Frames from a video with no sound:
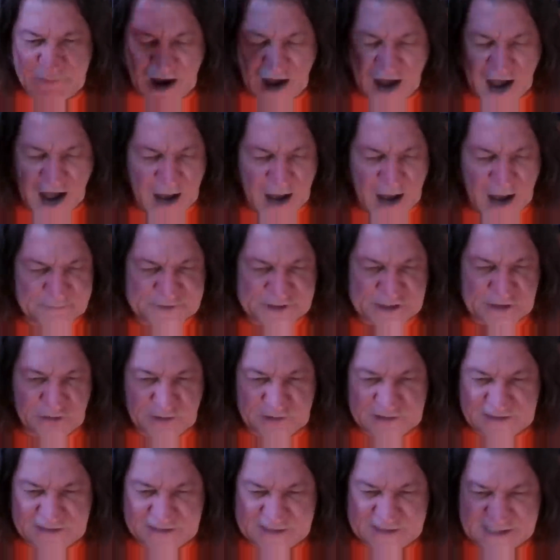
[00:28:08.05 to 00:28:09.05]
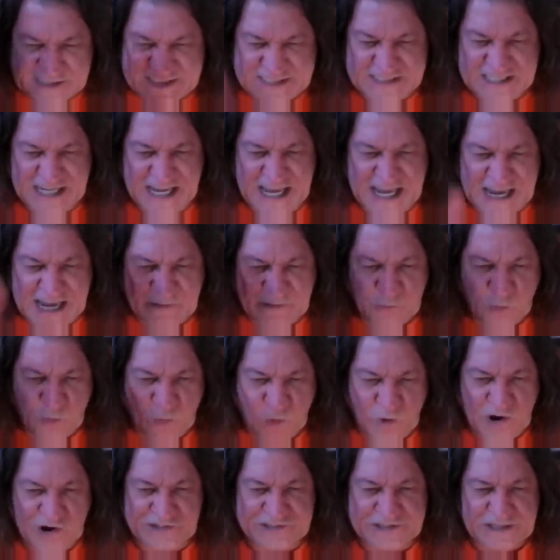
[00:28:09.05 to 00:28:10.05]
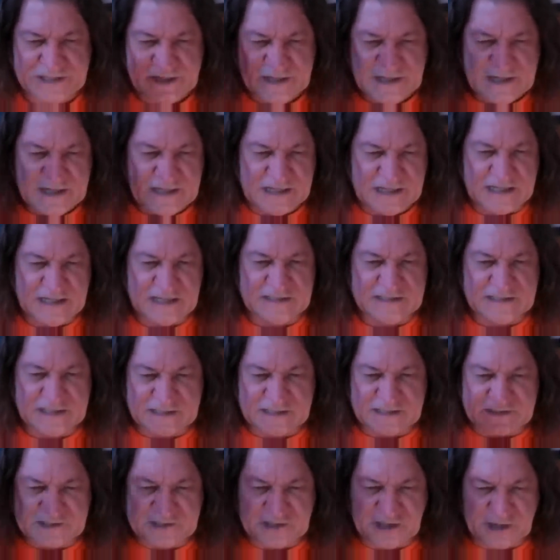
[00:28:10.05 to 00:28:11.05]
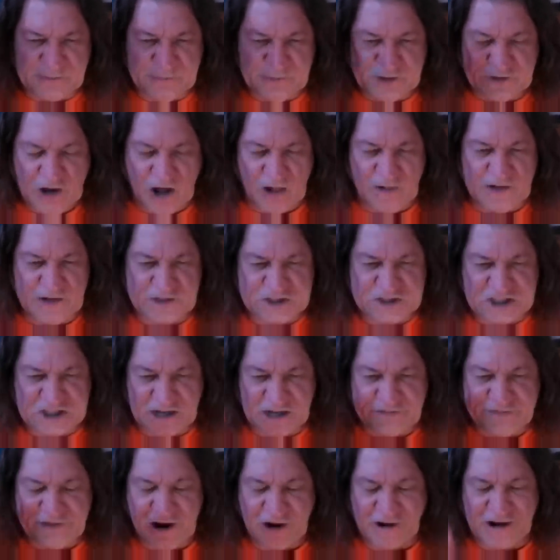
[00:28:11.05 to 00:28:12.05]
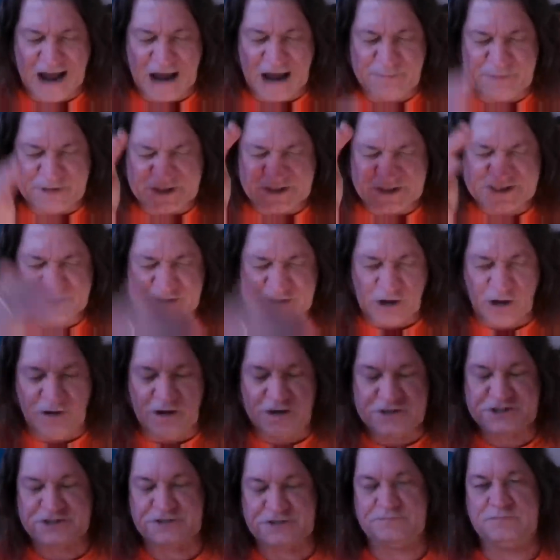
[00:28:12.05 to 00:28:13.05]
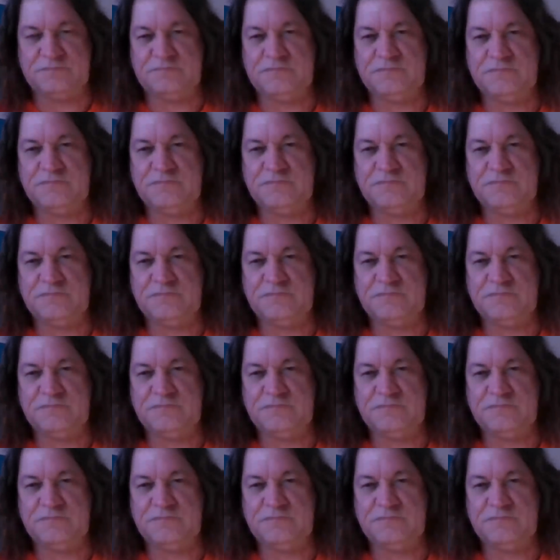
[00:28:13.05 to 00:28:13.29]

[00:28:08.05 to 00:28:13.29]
absolutely the same word in the terminology of Arabic astrology.